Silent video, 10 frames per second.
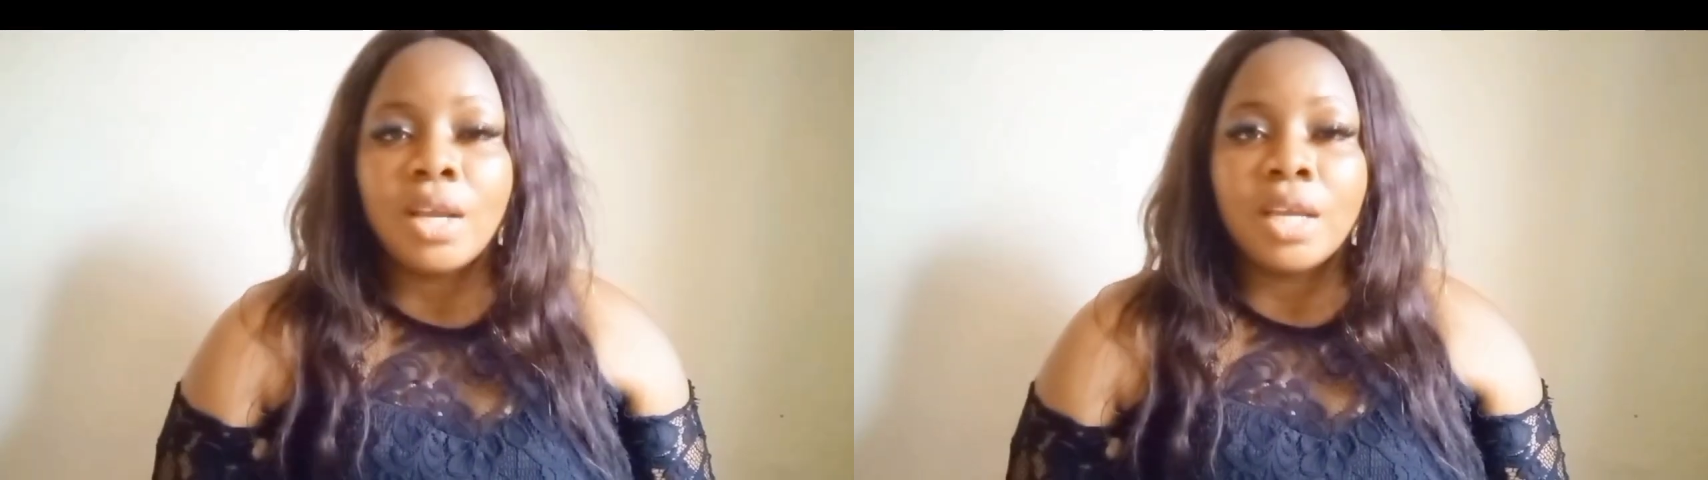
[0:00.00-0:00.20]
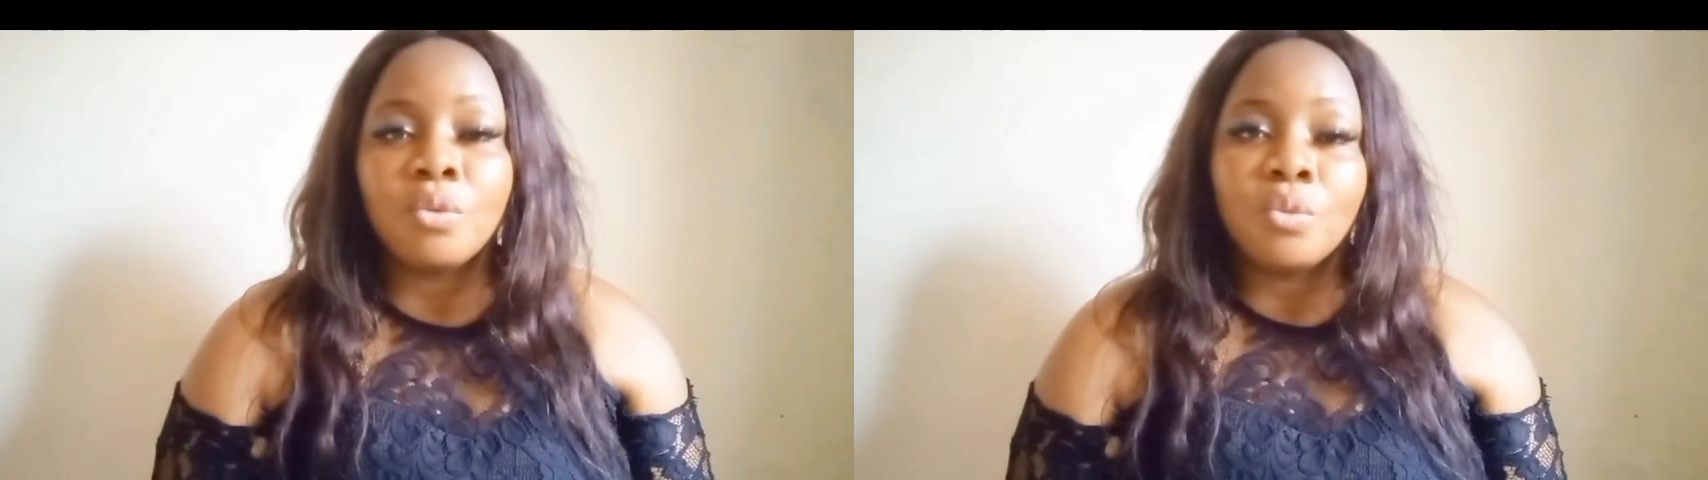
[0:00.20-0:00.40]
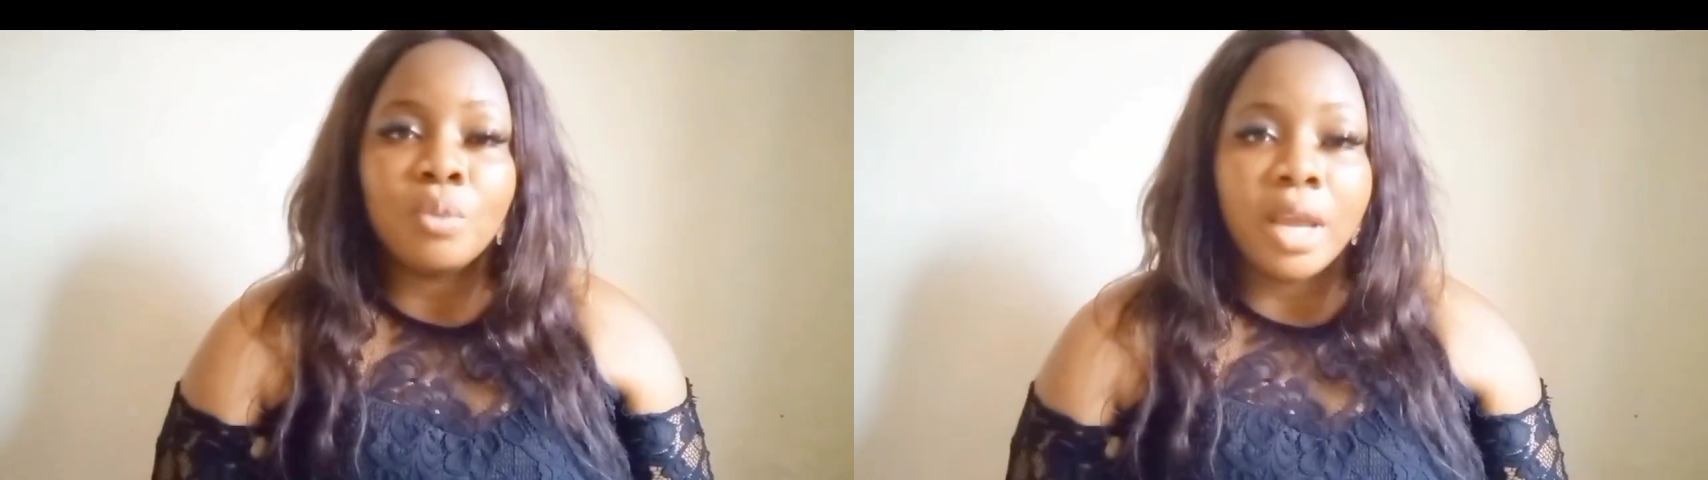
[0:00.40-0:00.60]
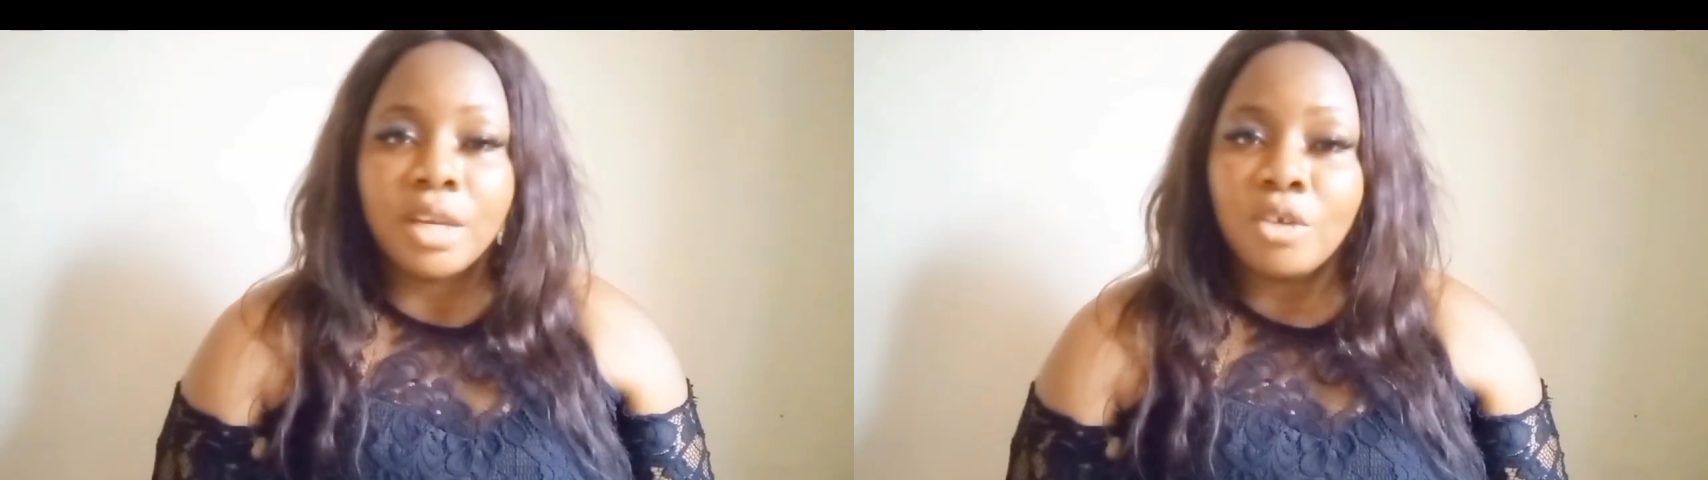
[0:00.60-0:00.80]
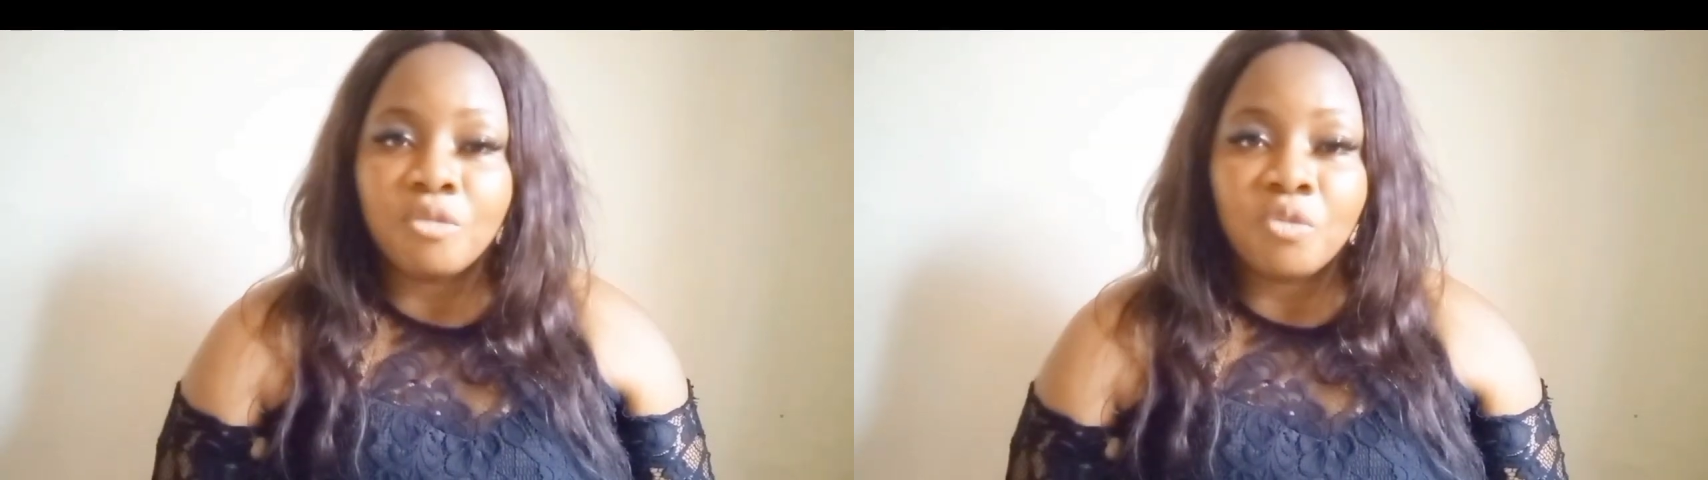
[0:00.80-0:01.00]
in
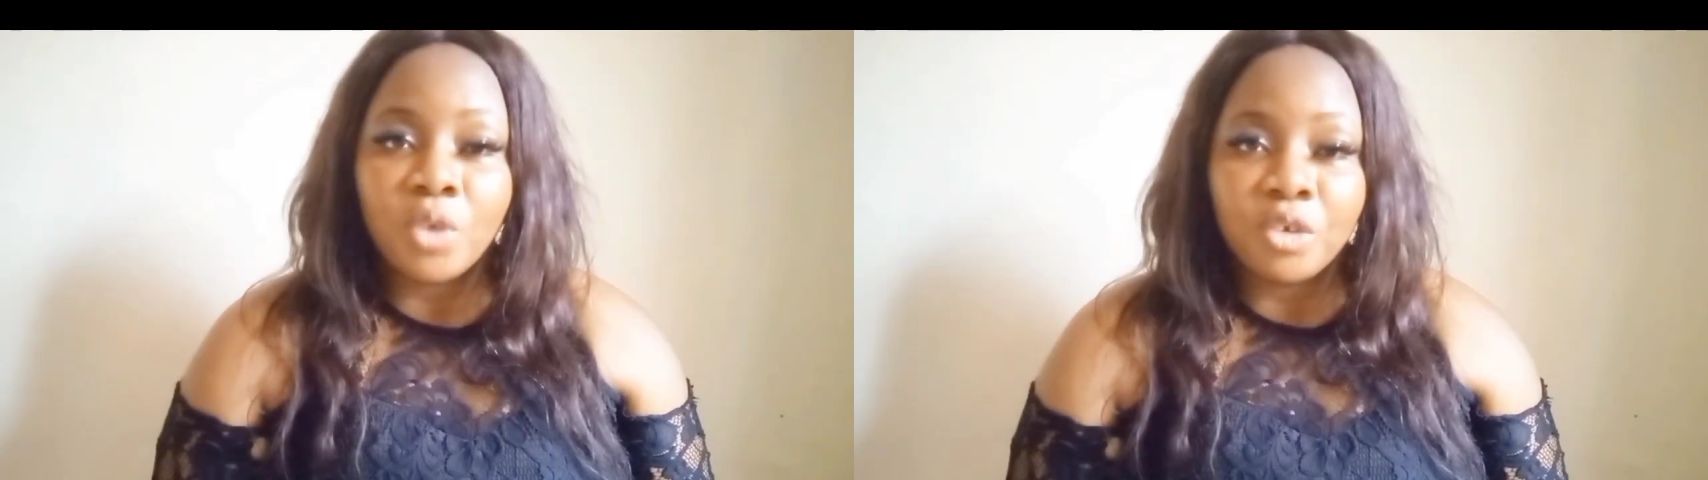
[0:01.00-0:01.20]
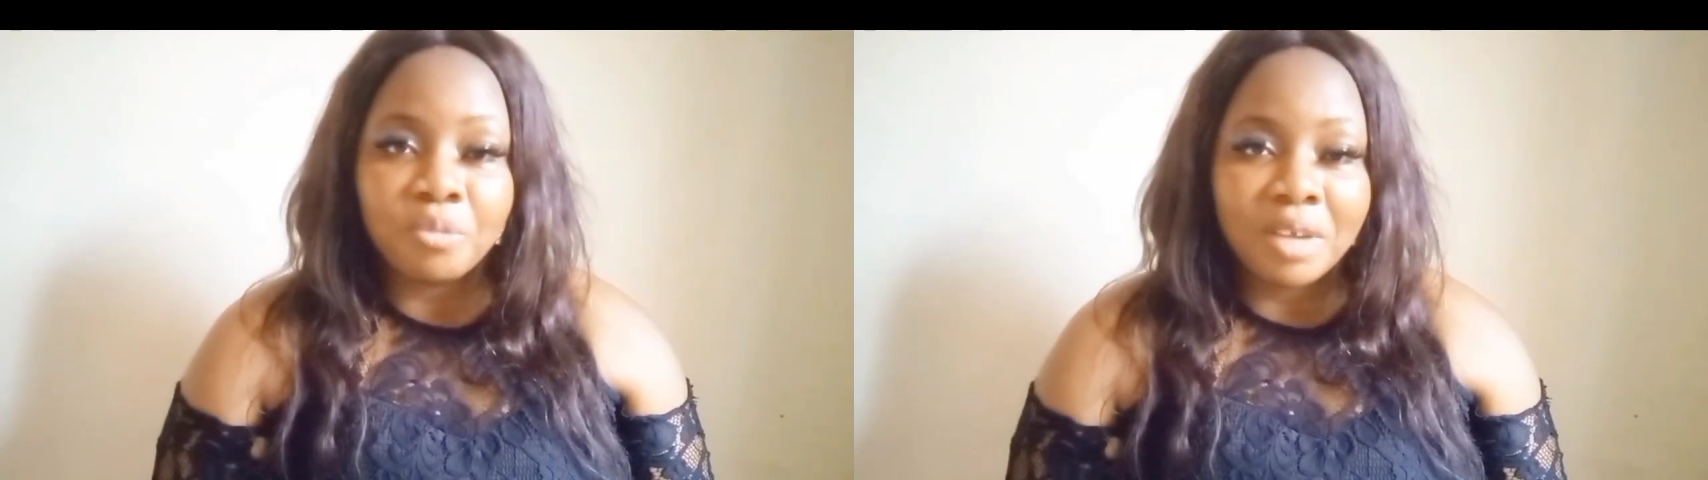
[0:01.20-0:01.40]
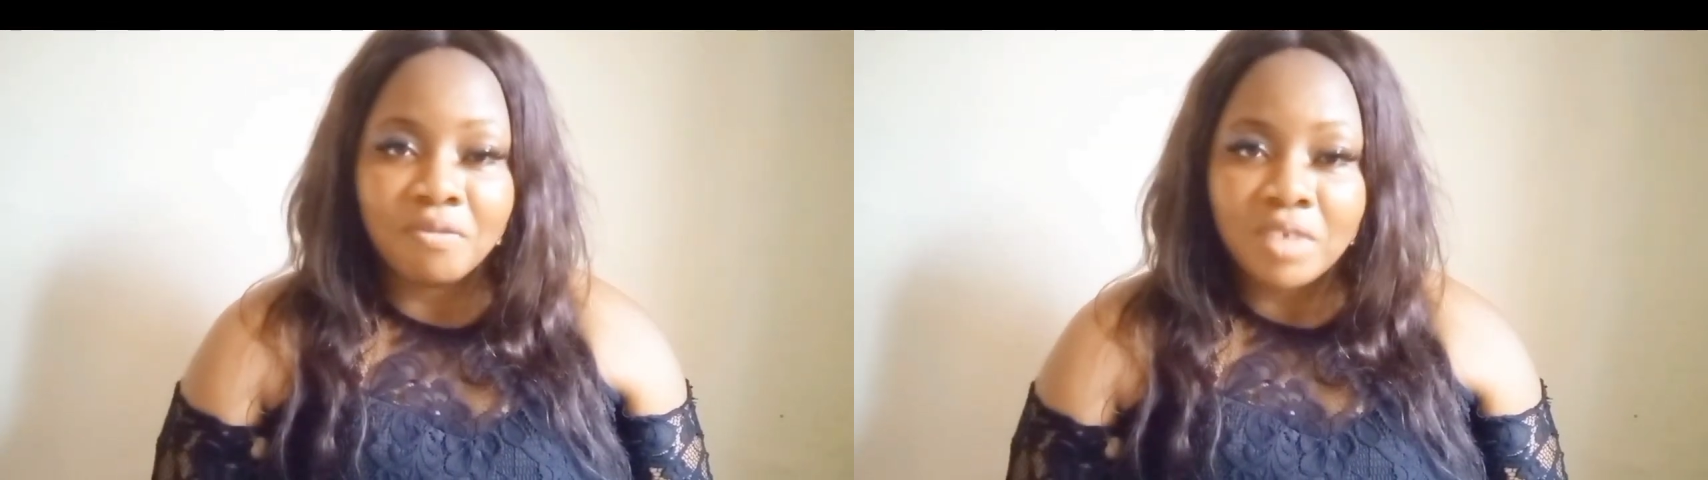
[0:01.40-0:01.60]
any of one of my